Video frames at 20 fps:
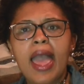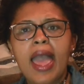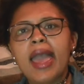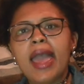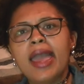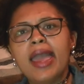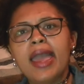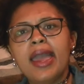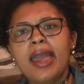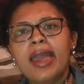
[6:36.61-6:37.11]

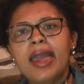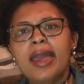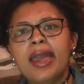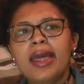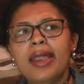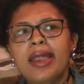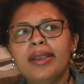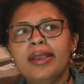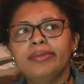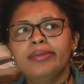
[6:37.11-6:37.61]

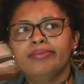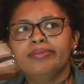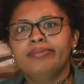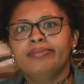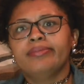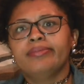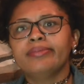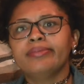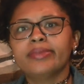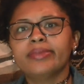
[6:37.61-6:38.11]
and
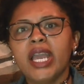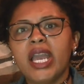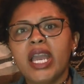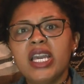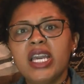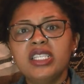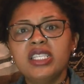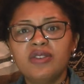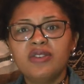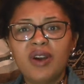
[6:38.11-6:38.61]

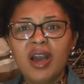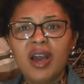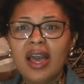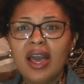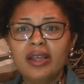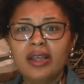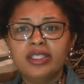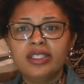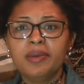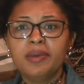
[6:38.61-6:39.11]
it's
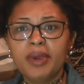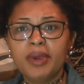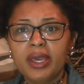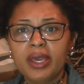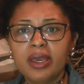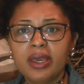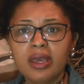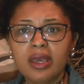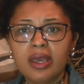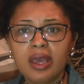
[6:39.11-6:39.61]
fine to
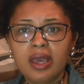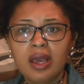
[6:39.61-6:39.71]
me.